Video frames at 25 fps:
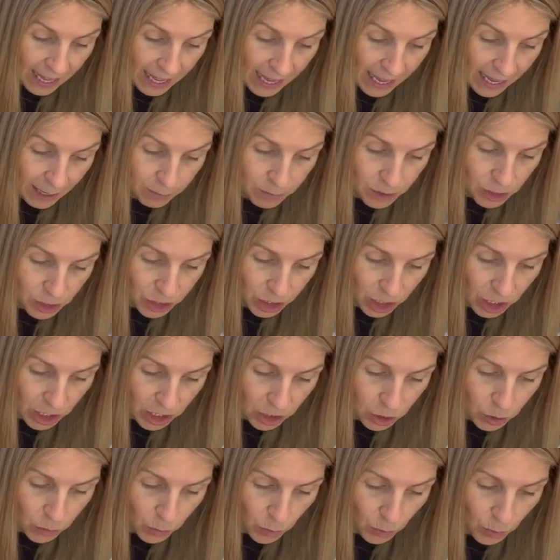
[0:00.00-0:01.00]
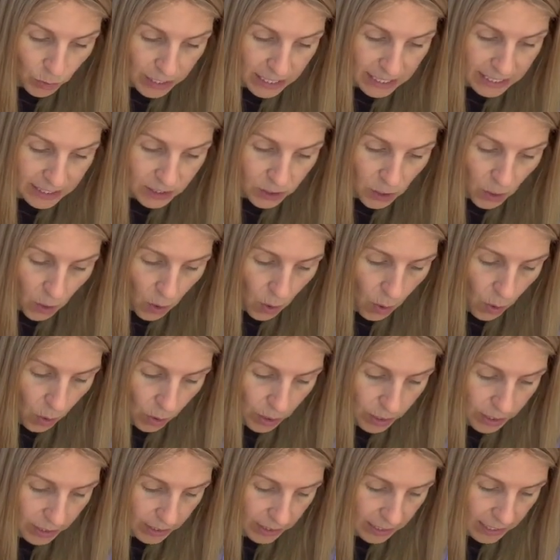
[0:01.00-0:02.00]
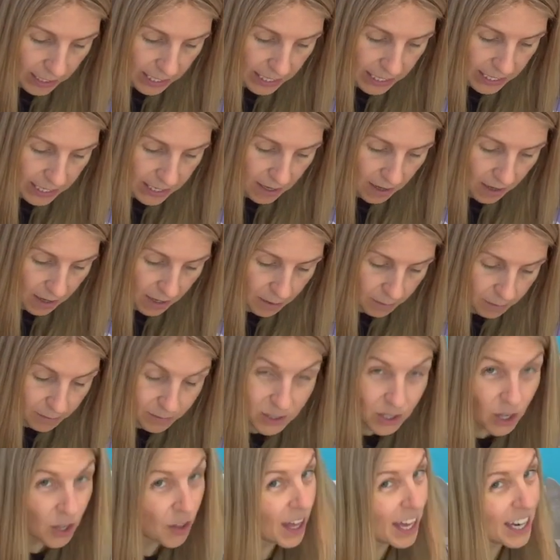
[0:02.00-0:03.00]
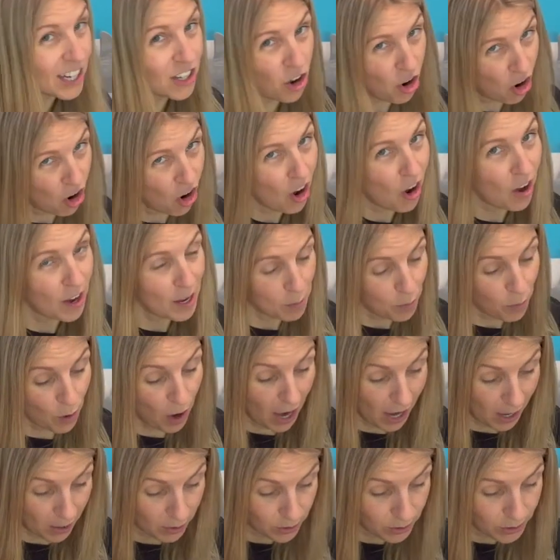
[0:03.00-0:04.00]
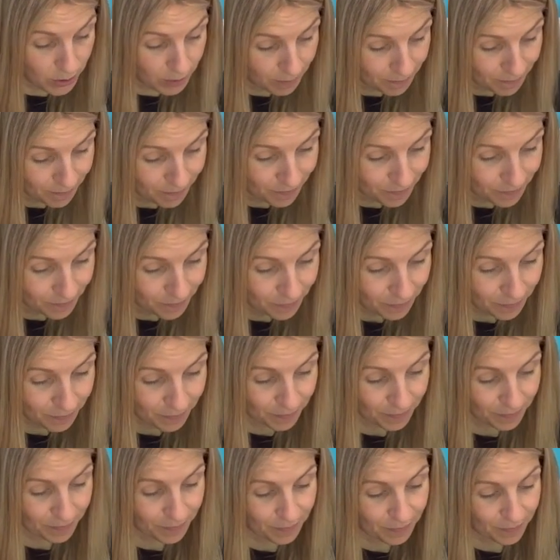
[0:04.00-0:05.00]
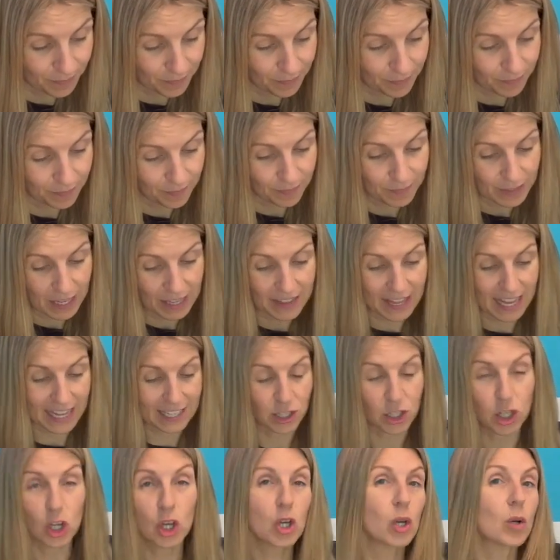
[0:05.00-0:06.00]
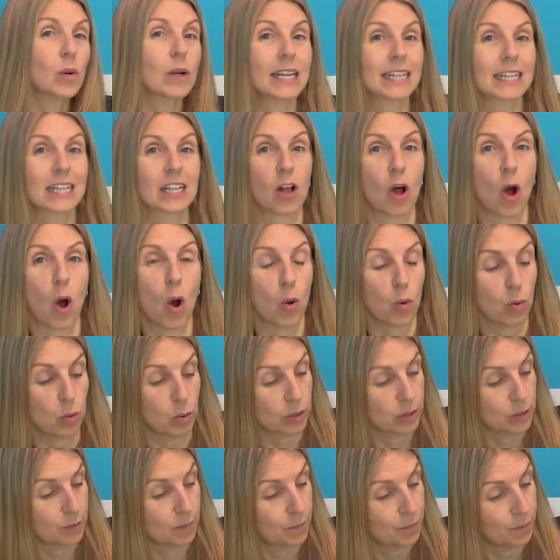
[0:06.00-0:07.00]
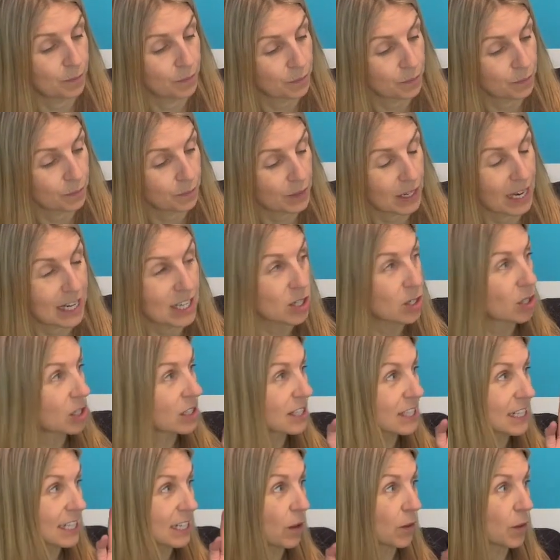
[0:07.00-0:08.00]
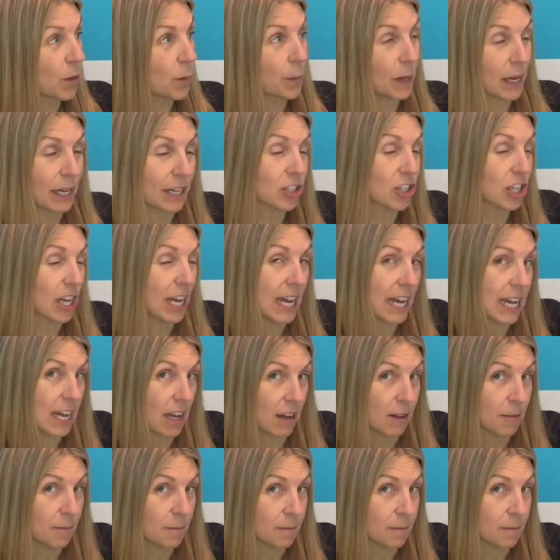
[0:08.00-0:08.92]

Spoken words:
I'm just going to draw these on here, so they're not eyebrows, they're two little holes, and you can see on the picture here.